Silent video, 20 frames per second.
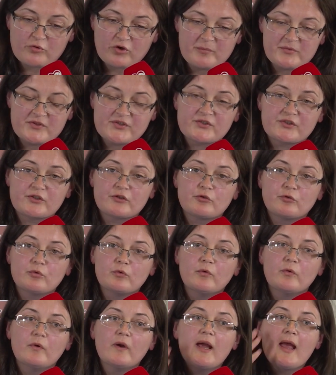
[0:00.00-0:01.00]
promised
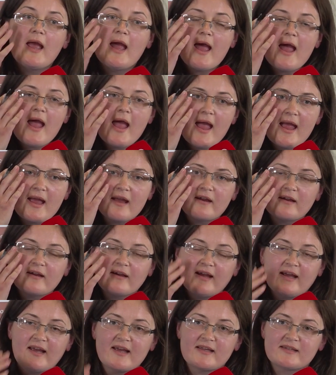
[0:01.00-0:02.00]
to hang
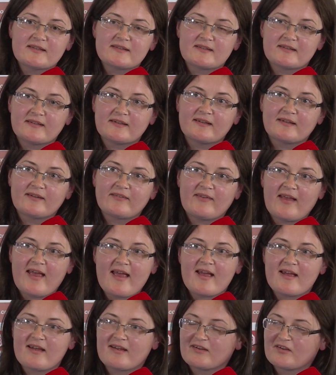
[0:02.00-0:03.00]
at
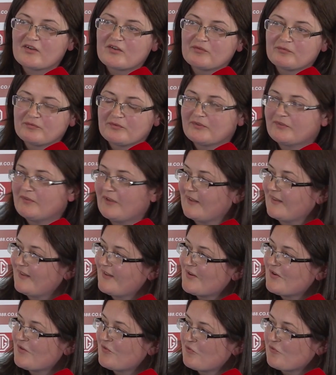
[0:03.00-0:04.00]
their
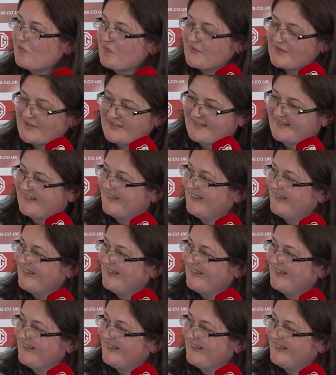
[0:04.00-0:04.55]
rooms.